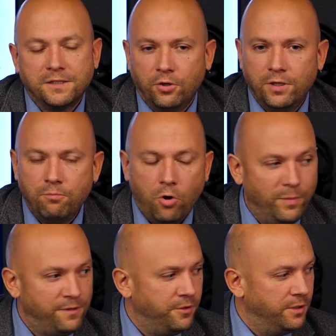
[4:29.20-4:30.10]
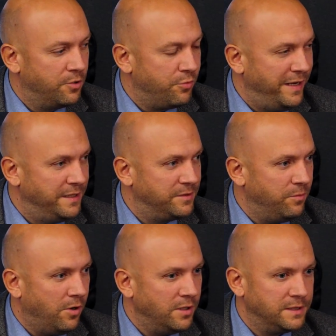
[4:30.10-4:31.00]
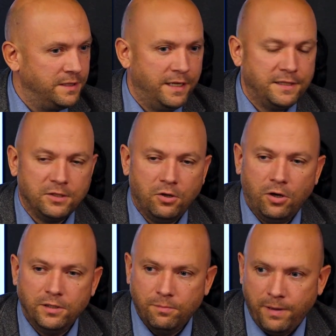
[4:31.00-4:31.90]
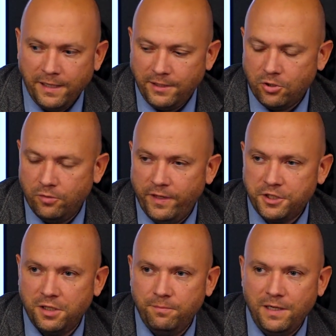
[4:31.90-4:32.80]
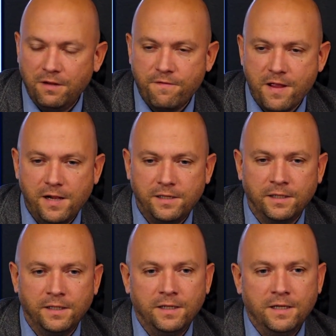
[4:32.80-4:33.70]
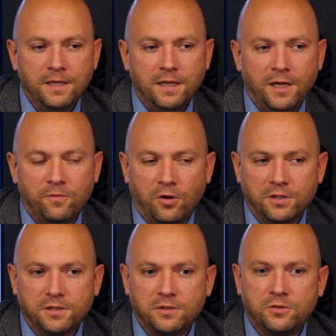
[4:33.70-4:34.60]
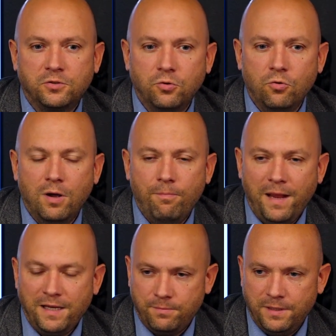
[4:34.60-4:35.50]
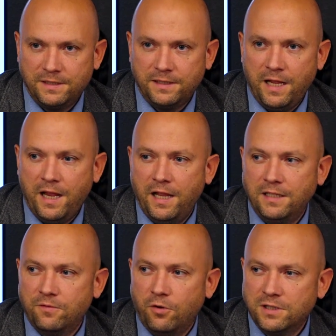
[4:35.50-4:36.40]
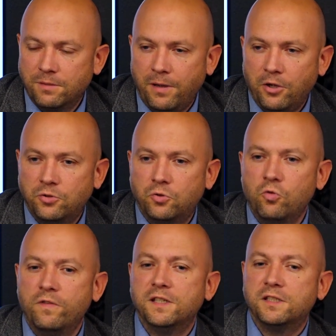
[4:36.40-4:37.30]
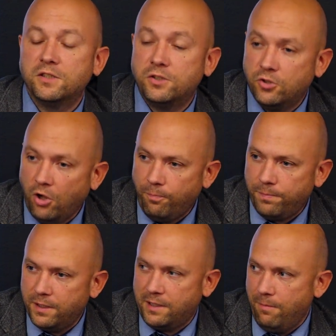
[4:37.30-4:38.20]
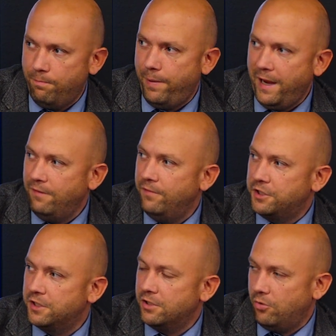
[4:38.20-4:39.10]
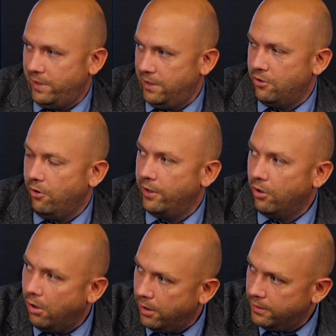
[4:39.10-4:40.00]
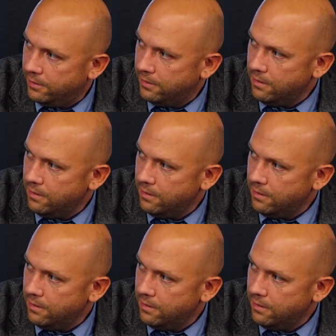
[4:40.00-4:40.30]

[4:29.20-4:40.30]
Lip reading: So the moment for the Greens was that on the party convention in Bielefeld, it was 2 amendments there, and it was about, do we stop a campaign which is already going on?